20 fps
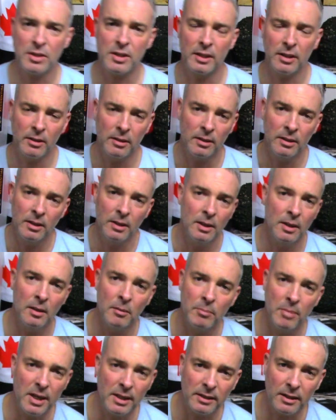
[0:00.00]
going to
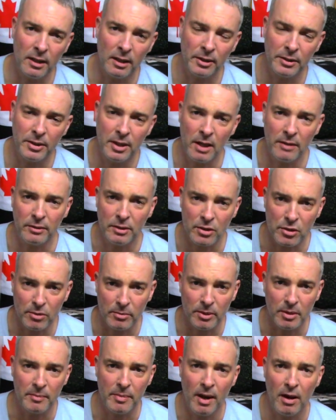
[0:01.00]
bake that on the oven,
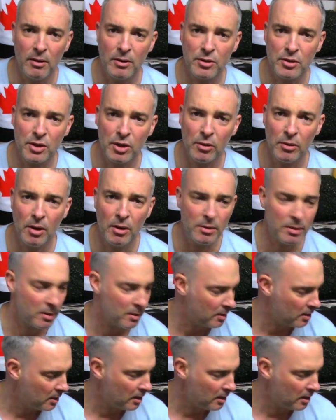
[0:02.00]
assuming the power doesn't go out,